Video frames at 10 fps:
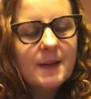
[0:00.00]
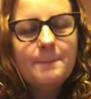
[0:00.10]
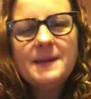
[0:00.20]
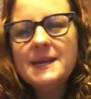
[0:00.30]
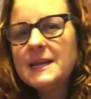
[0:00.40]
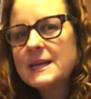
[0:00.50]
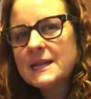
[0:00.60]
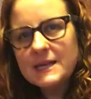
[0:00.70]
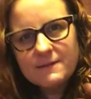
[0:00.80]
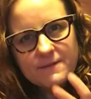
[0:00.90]

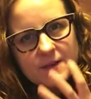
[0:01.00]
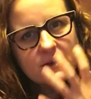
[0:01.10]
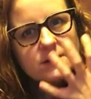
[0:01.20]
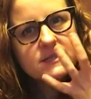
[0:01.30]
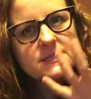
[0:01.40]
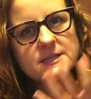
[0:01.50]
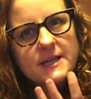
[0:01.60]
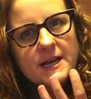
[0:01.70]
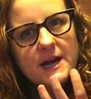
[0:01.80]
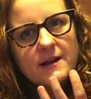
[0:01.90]
immediately feels
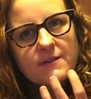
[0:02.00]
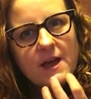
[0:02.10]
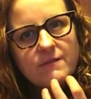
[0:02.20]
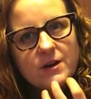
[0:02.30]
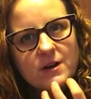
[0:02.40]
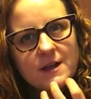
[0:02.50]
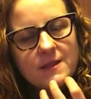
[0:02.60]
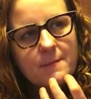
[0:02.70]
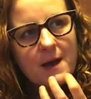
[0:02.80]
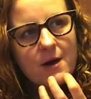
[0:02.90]
like kind of heavier
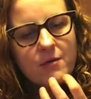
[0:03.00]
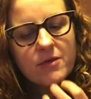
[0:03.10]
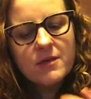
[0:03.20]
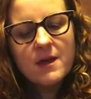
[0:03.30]
in the mouth,